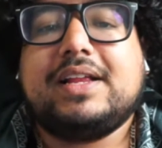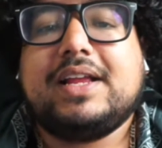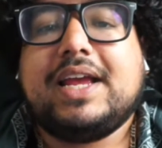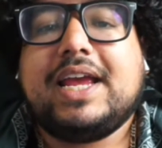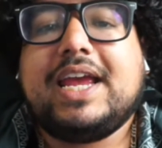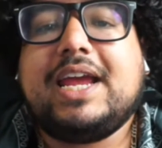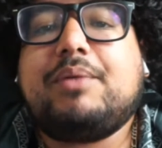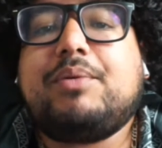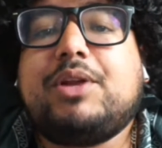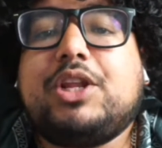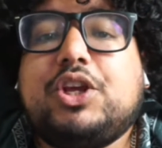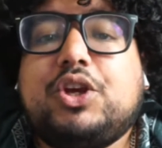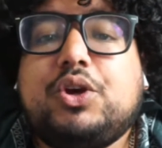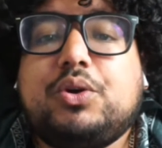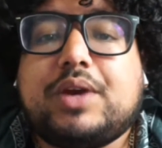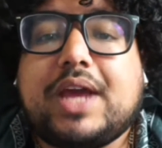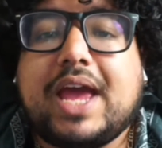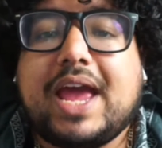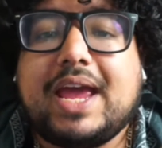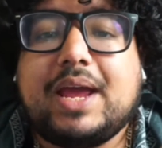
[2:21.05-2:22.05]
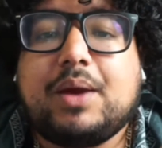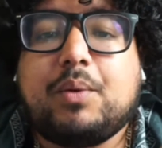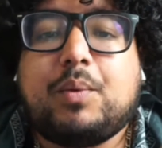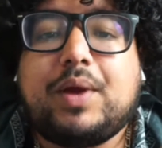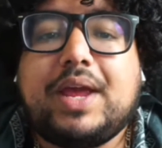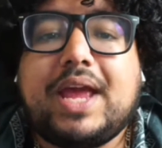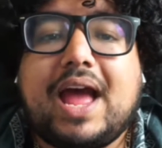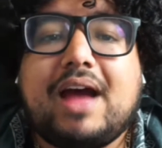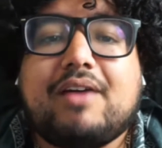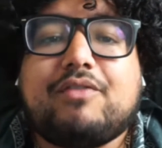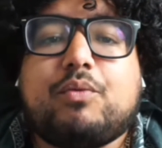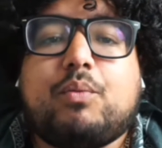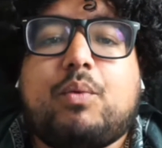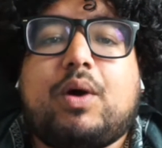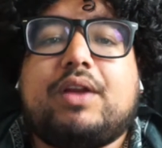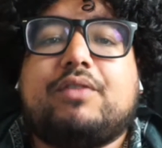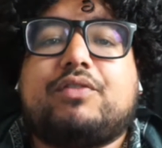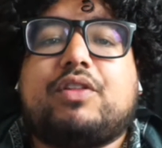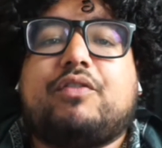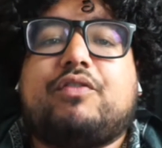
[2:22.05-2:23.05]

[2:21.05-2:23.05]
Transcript: Here in the UK, we have one of the